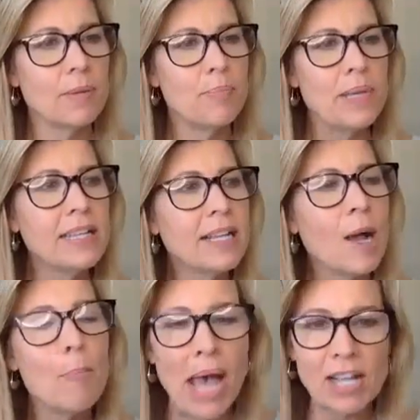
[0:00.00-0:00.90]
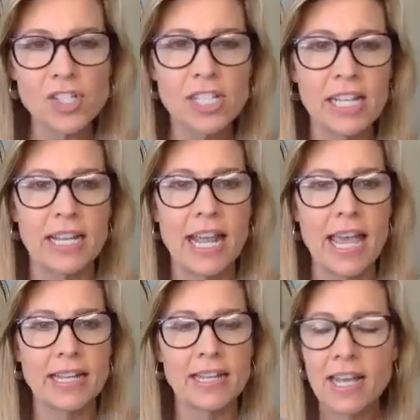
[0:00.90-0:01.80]
being compassionate,
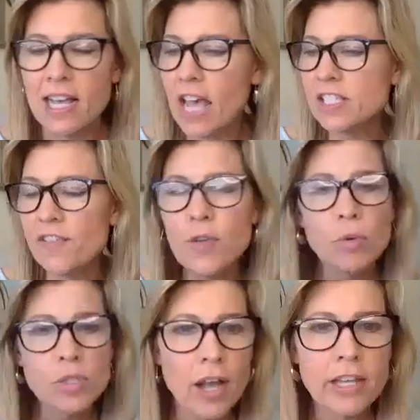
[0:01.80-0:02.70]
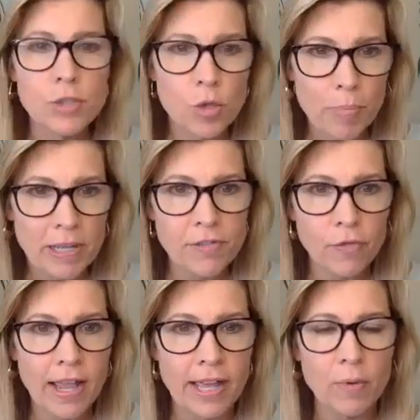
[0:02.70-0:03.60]
and as if you were talking to a best
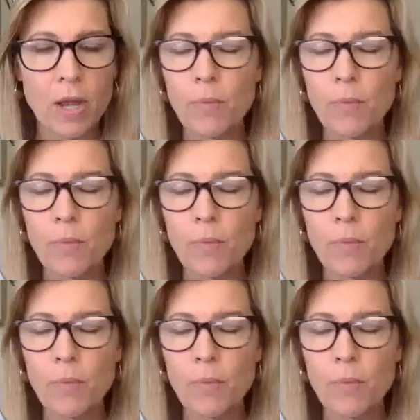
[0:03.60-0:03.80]
friend, right?